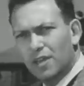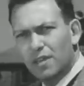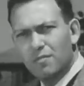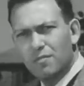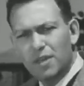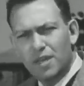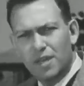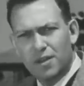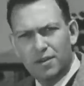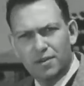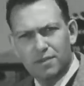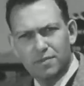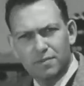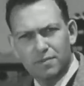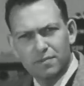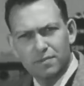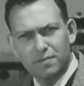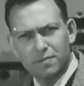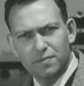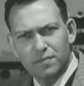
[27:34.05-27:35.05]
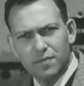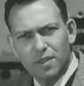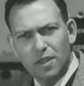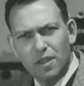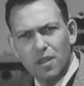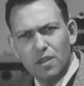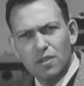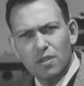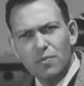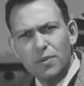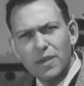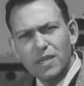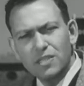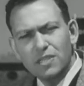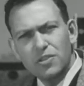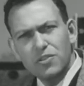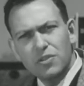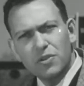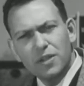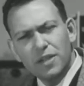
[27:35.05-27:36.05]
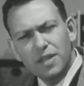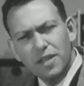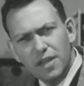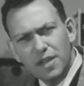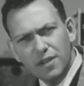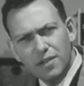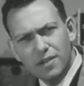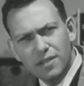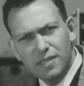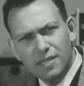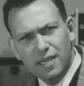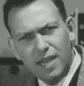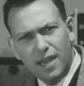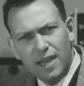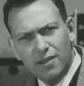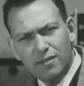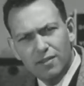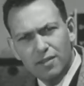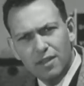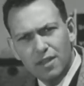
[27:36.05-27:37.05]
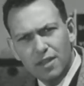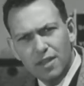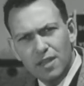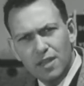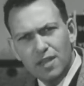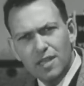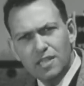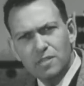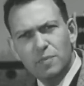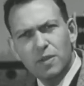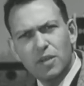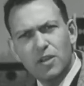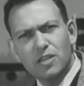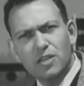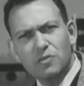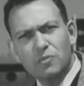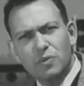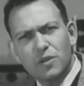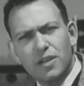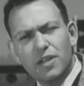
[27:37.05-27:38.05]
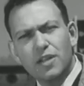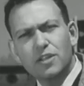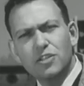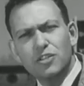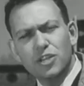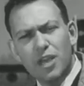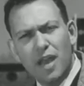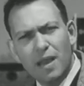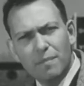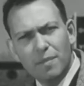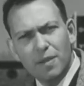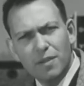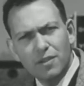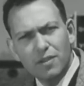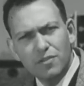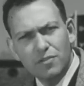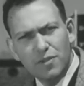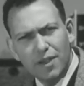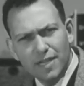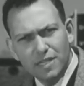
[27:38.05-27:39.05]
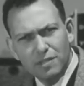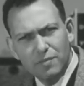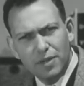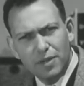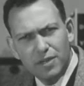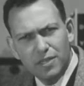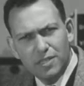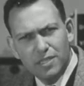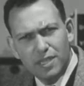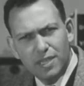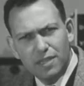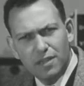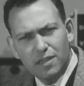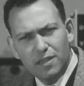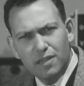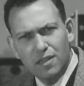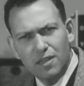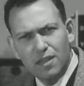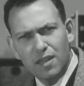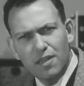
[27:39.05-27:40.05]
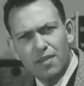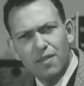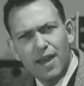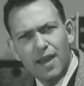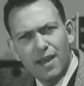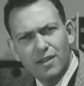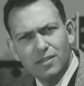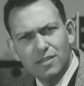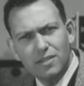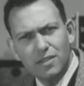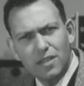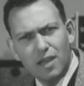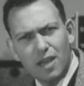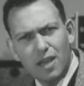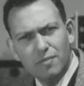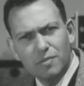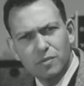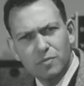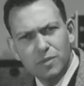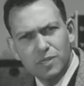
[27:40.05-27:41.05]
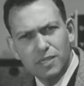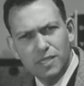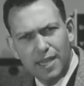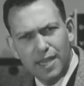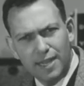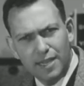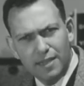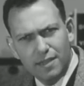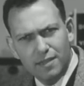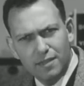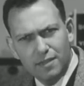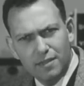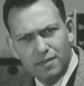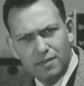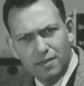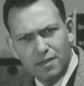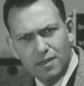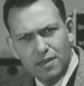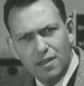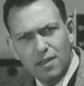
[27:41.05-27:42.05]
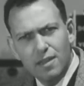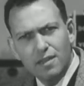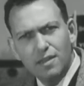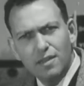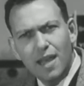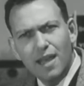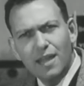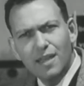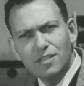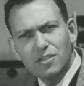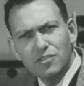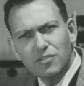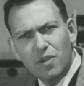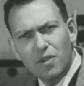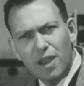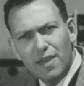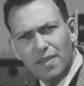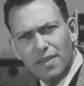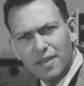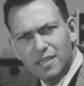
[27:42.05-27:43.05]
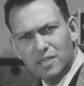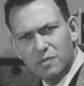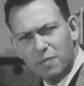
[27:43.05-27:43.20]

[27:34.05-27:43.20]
on the meter. The reason you can hear the sound is because we're chopping the transmitter signal 1,000 times per second. Now let's try the